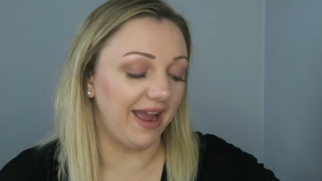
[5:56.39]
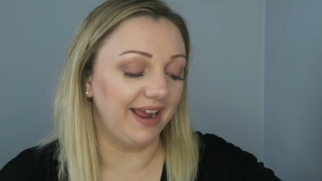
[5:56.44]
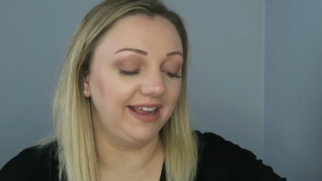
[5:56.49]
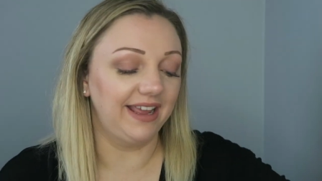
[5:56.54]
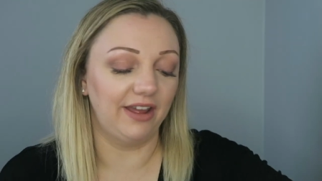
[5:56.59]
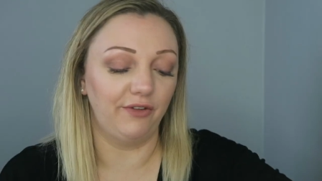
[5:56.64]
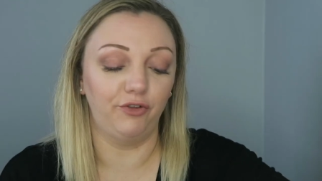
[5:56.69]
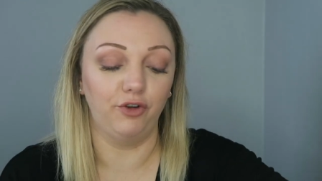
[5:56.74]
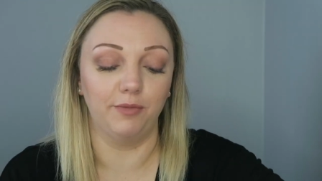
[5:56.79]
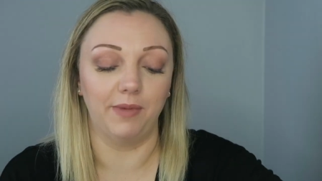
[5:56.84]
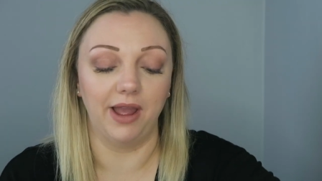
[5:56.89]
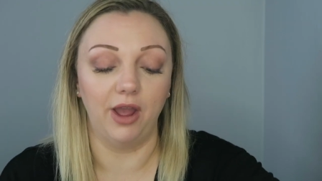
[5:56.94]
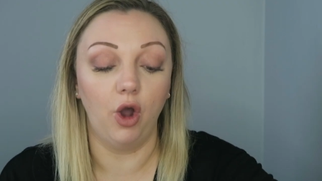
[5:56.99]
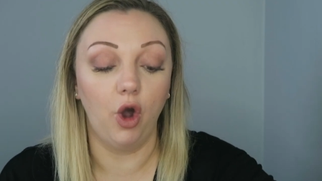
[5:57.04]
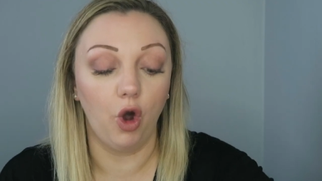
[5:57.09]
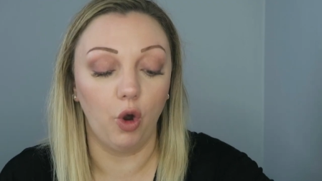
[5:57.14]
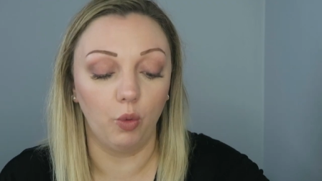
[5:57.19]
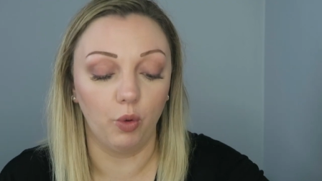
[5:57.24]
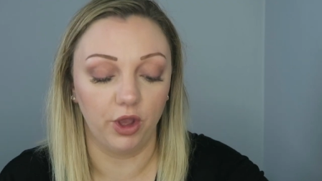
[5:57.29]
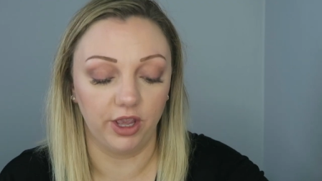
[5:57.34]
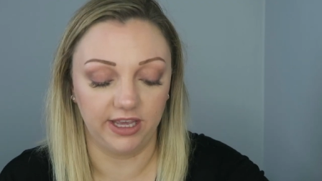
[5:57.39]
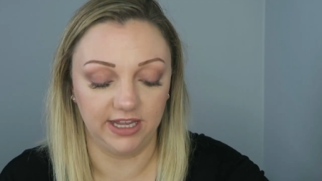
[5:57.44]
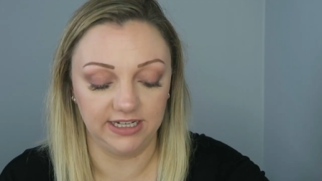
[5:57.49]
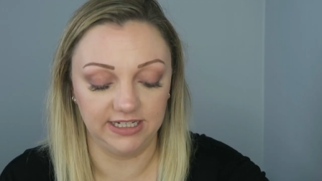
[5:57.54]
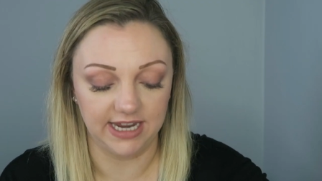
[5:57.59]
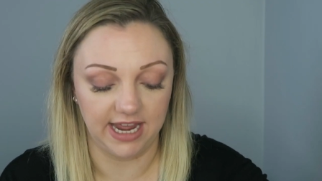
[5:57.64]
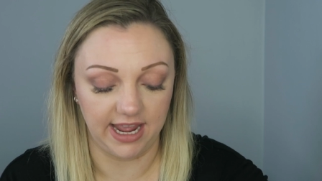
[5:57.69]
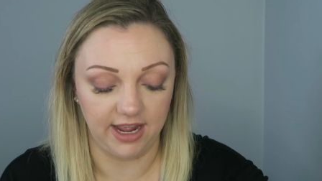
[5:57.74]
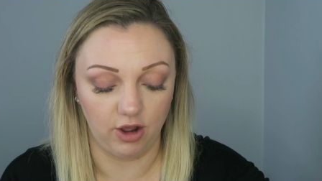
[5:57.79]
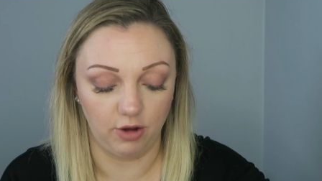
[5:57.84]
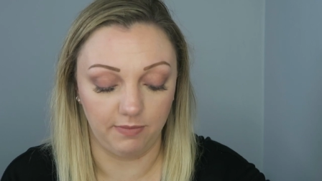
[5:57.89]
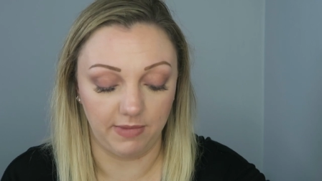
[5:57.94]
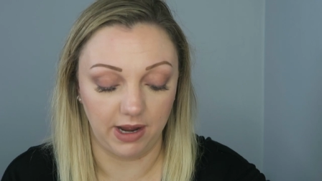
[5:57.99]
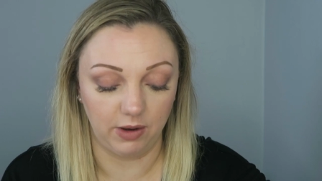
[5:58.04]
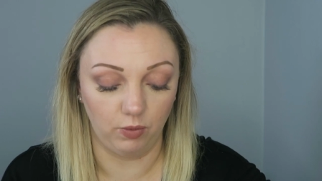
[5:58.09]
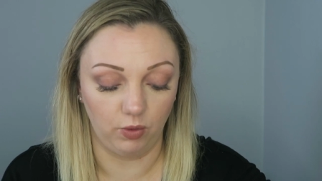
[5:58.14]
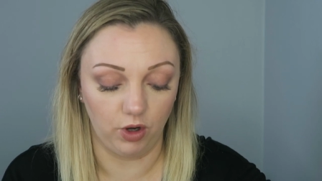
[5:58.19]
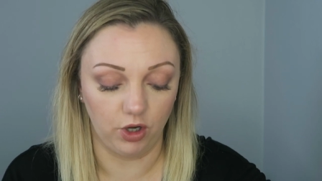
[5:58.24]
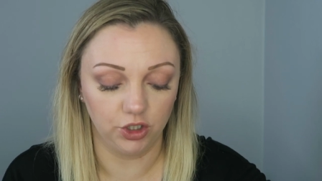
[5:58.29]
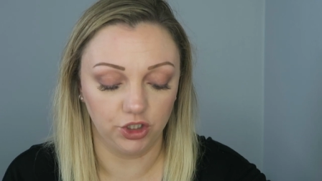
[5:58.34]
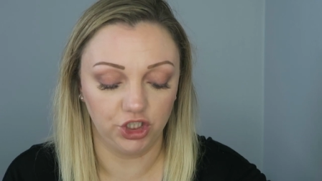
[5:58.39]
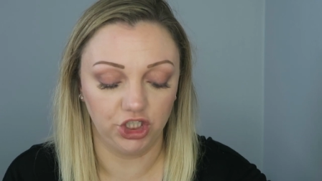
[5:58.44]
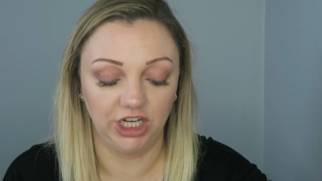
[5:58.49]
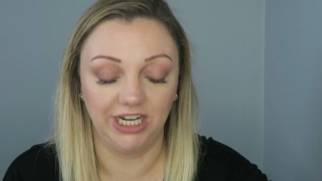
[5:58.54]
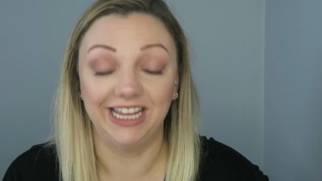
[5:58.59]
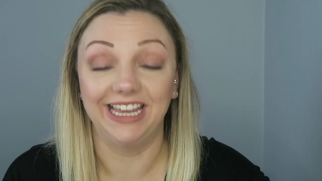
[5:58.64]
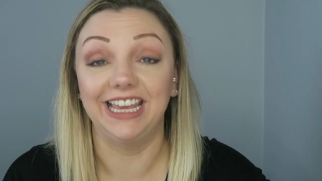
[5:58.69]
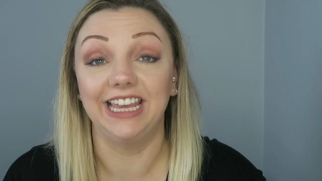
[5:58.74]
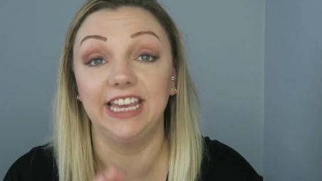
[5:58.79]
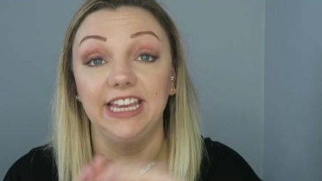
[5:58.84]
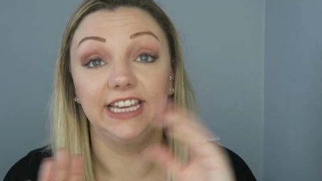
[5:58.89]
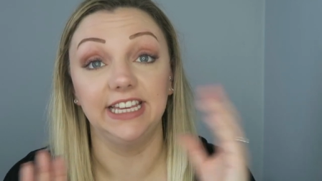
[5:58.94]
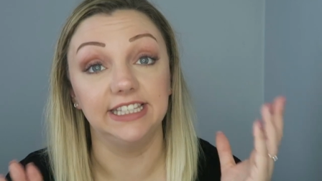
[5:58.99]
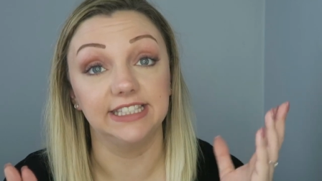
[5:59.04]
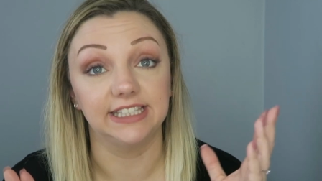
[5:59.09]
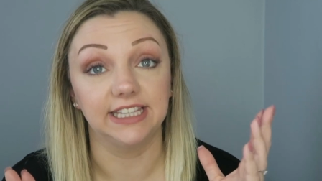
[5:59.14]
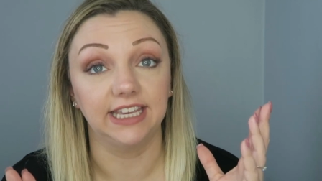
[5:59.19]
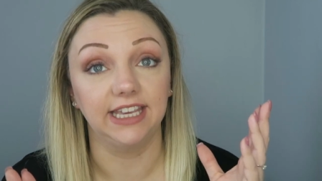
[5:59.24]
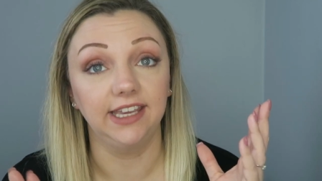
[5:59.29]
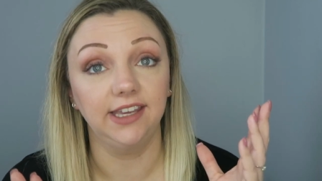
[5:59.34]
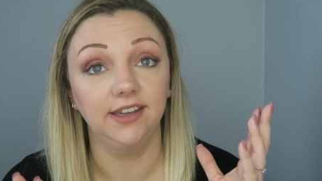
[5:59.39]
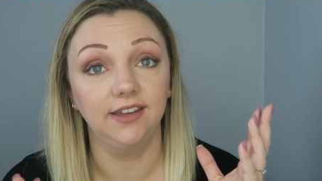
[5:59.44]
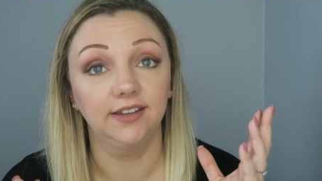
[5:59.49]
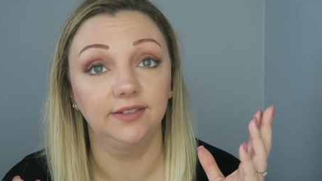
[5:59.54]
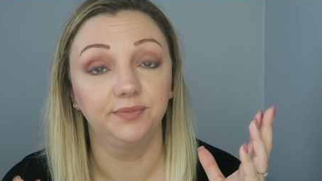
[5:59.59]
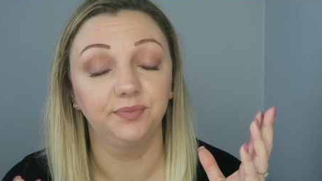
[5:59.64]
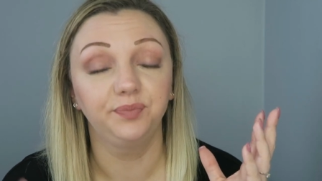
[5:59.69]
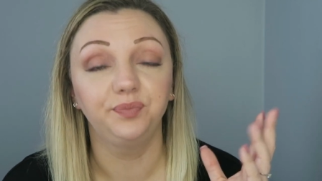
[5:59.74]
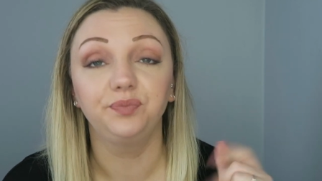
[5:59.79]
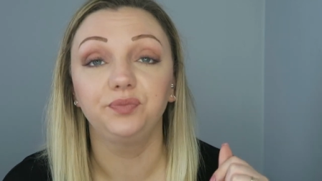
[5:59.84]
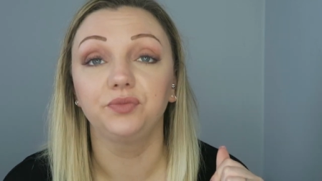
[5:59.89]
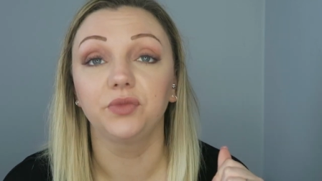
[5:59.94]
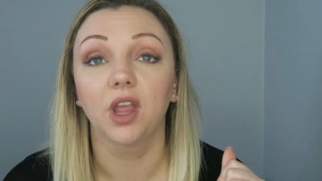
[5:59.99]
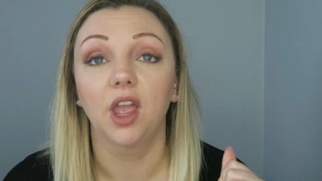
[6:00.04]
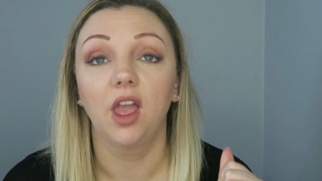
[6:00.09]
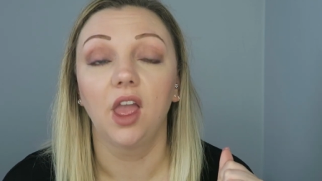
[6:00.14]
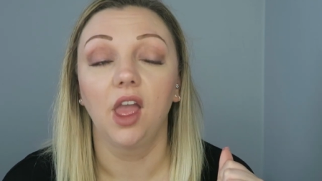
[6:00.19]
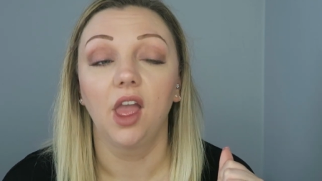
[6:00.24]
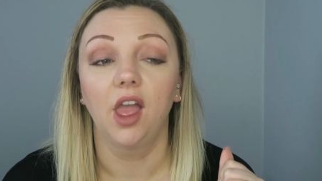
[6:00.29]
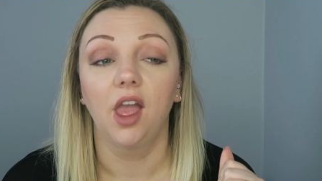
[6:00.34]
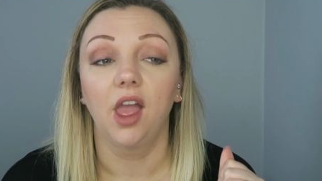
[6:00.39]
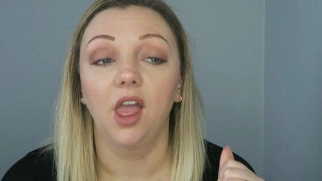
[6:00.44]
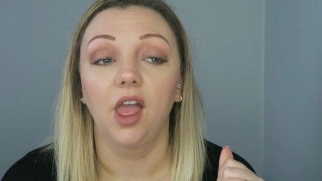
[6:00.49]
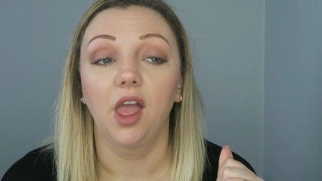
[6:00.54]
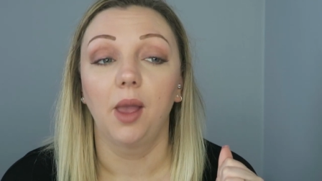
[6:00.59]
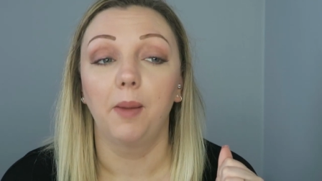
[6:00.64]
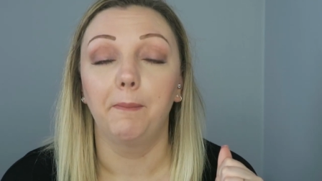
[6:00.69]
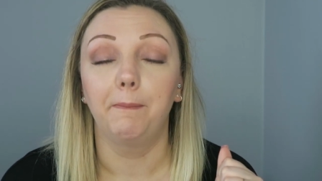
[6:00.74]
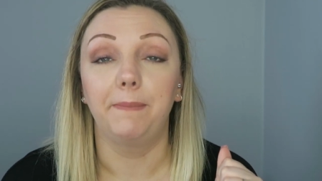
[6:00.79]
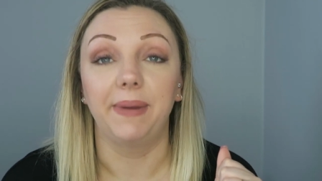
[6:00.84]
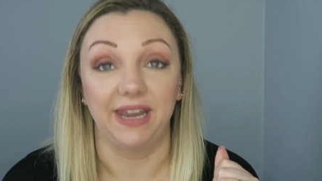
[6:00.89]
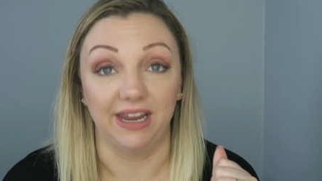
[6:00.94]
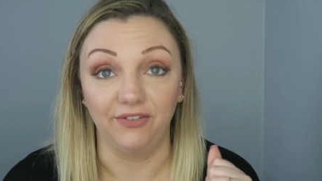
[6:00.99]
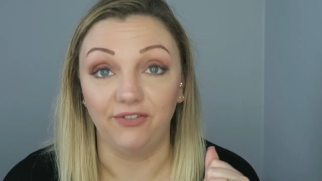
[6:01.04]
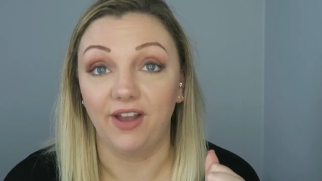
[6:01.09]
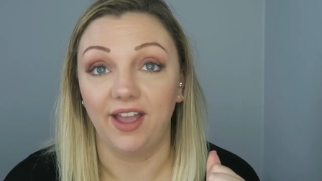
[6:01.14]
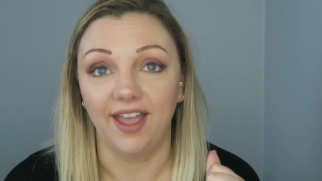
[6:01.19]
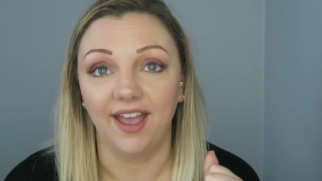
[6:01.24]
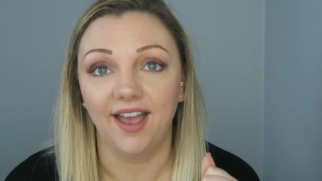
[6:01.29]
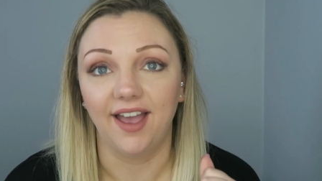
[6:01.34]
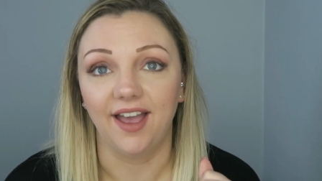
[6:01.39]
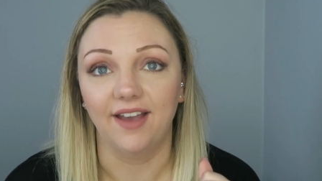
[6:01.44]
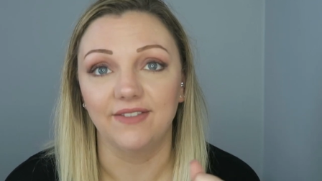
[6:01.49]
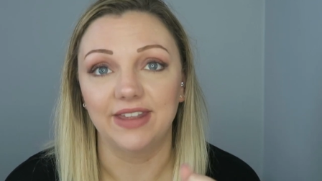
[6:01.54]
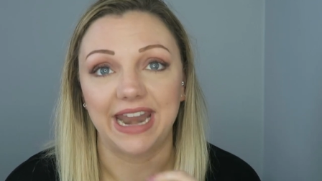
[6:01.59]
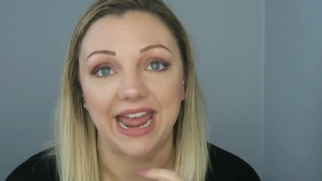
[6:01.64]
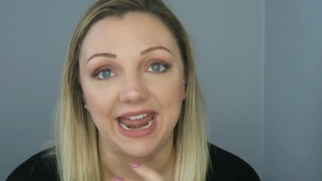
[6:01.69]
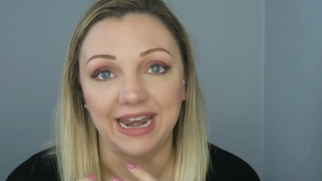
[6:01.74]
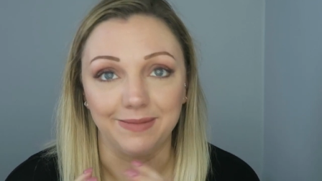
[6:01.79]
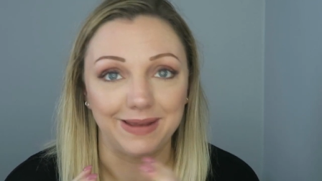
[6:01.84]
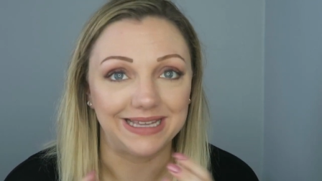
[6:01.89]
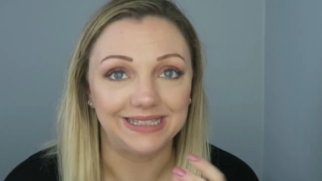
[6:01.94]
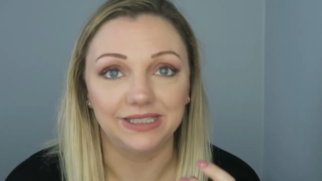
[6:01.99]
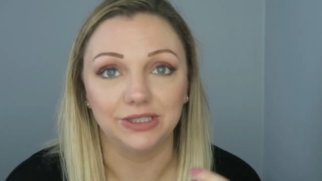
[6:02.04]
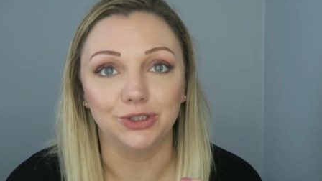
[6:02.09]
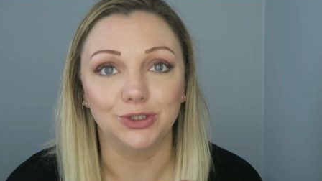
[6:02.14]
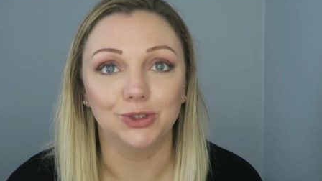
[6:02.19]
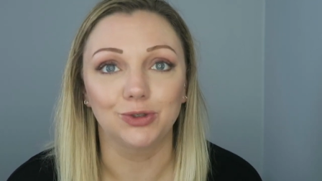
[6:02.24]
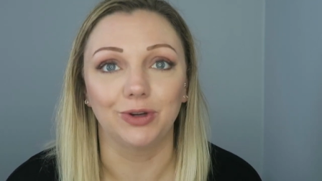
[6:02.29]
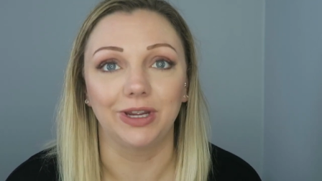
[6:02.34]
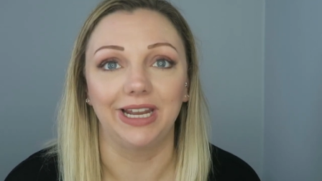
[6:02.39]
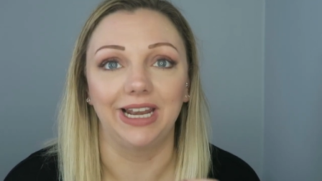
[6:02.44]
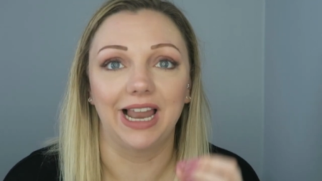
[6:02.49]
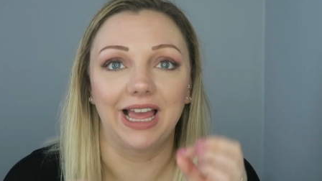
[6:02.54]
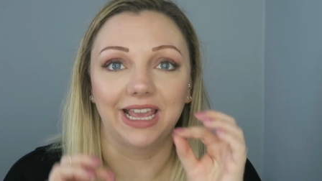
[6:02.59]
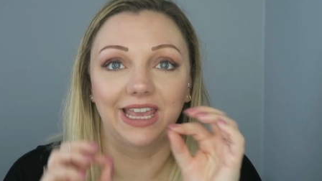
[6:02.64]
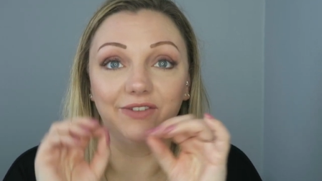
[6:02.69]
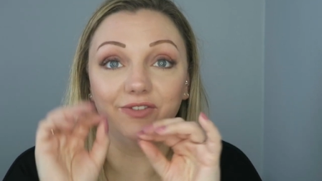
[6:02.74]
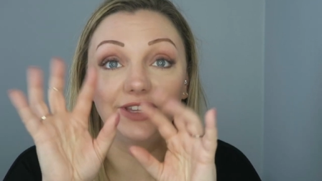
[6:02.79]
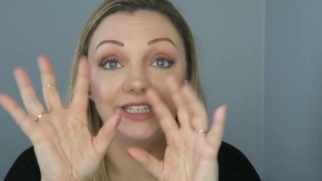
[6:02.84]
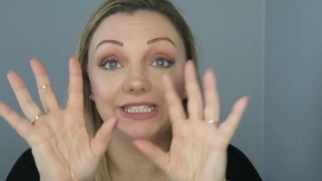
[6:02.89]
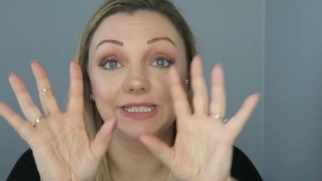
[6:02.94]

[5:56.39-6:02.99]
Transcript: I can get through my whole working day on my watch easy but if I have an animated screen, like if